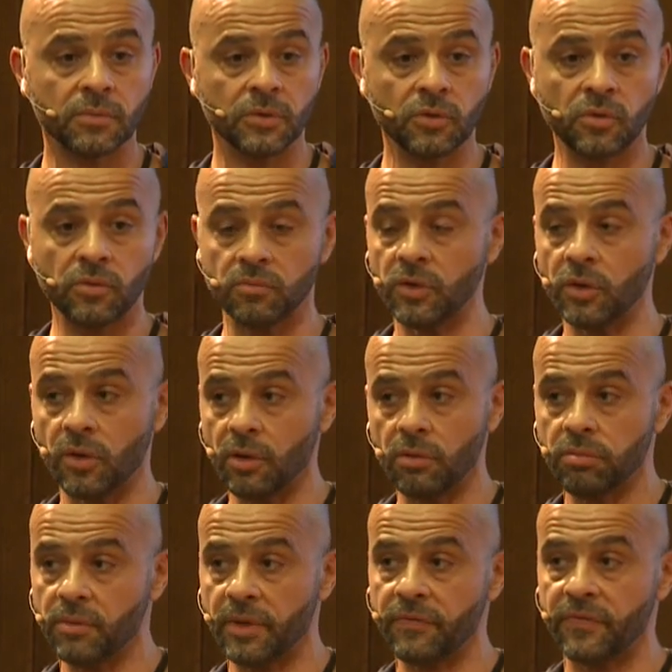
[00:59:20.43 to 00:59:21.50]

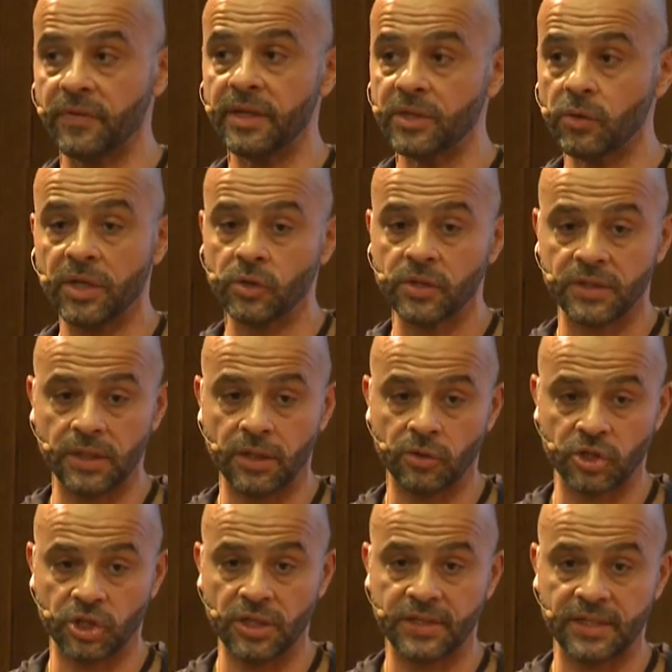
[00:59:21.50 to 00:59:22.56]
If he or
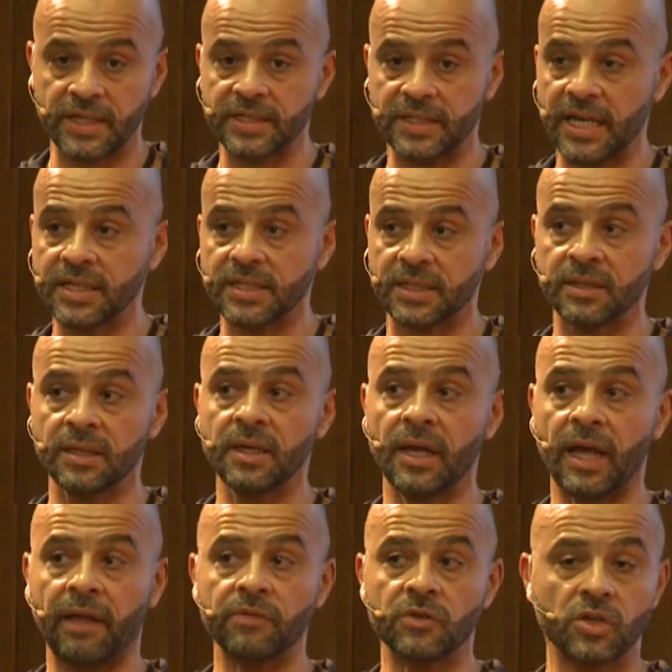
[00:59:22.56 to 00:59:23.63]
she says yes
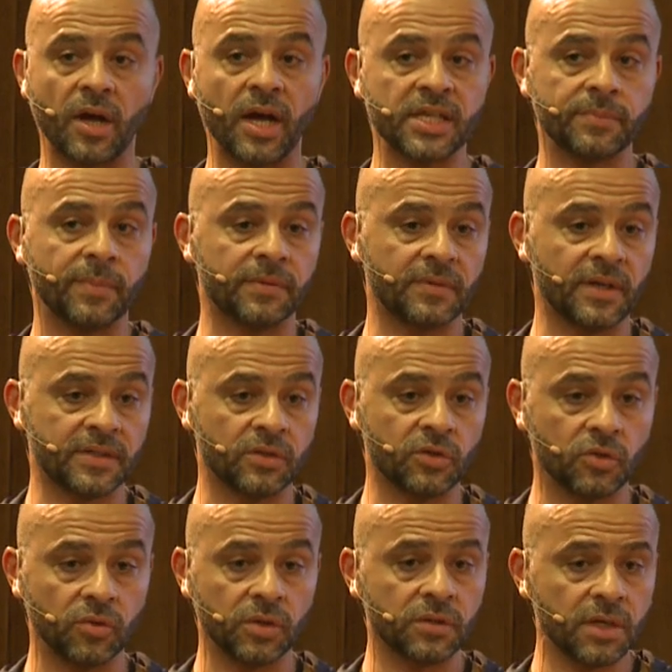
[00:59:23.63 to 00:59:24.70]
and tries but doesn't
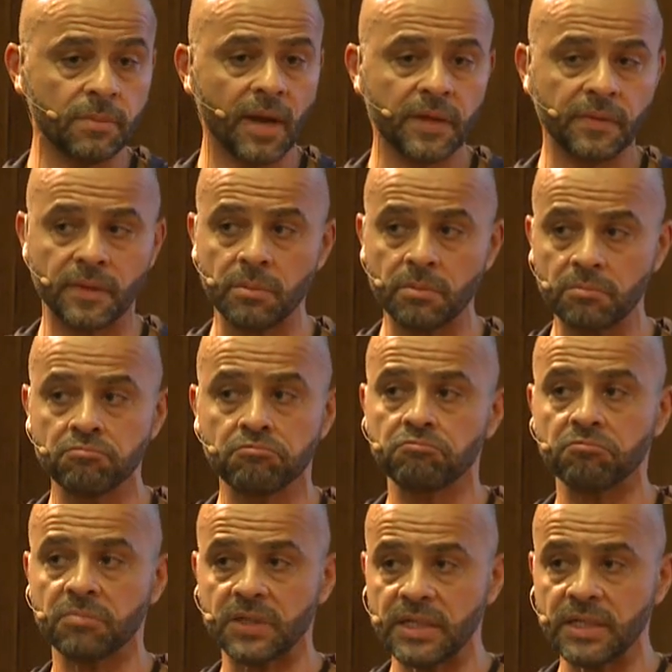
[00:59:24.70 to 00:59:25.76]
do it, remind them.
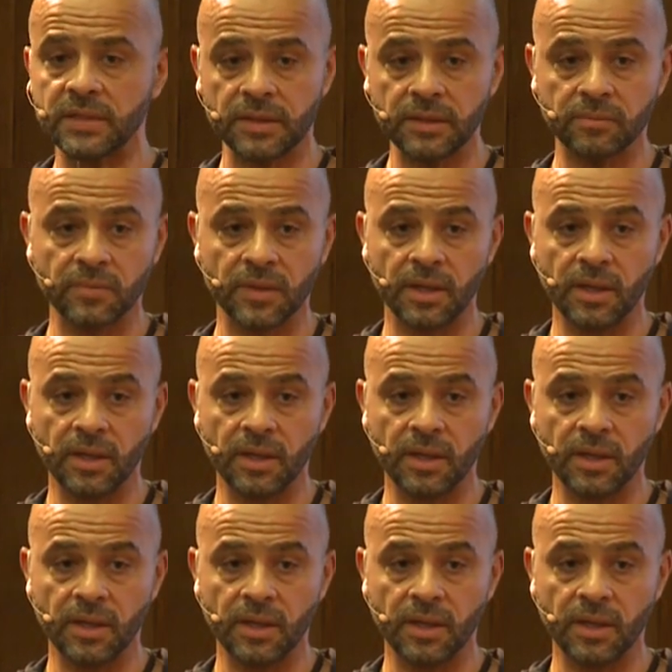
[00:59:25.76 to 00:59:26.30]
It's easy.